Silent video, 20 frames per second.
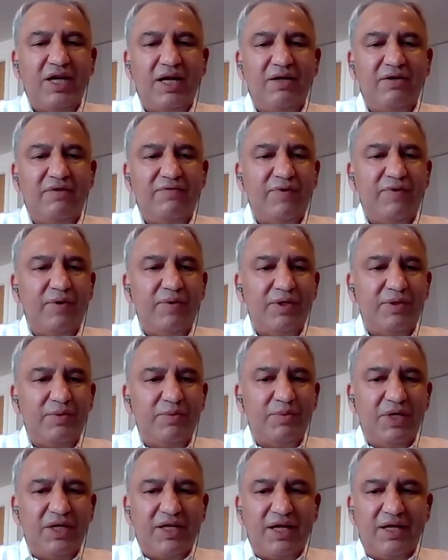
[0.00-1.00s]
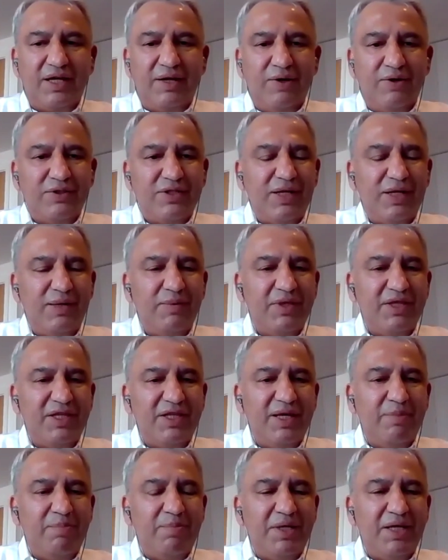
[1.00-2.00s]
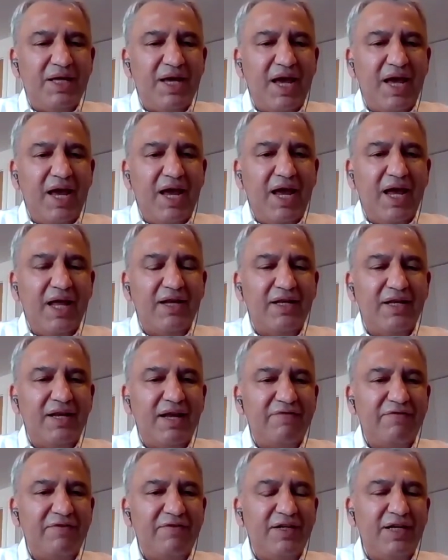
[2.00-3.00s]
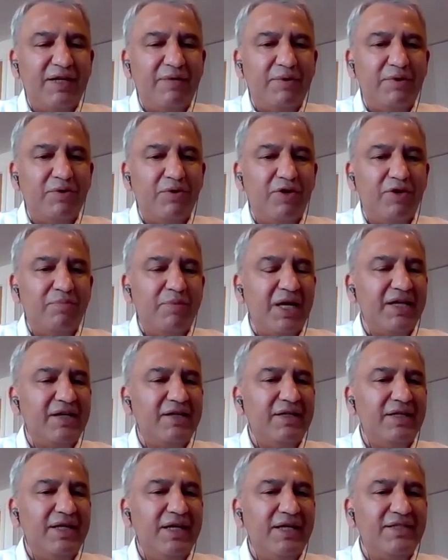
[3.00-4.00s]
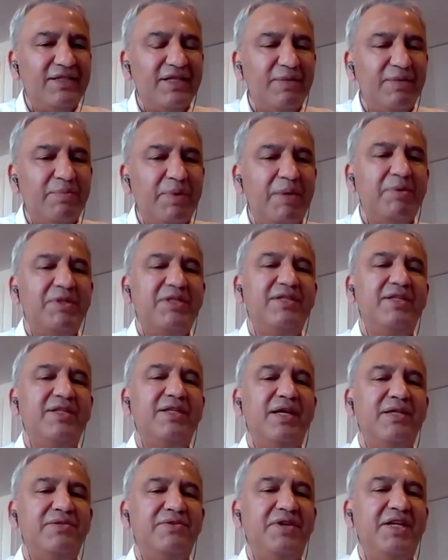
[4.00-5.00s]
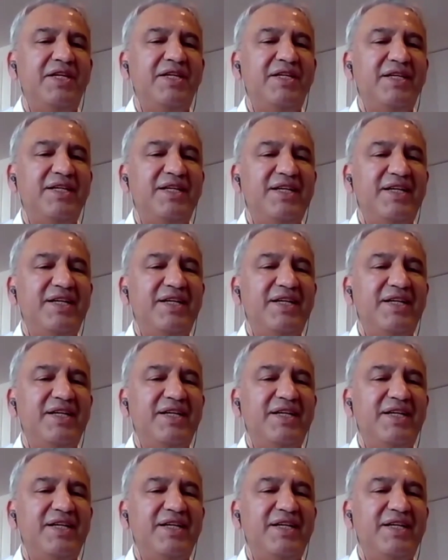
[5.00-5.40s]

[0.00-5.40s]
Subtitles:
I look forward to working closely with the EPA and definitely with all of my colleagues in the payments industry.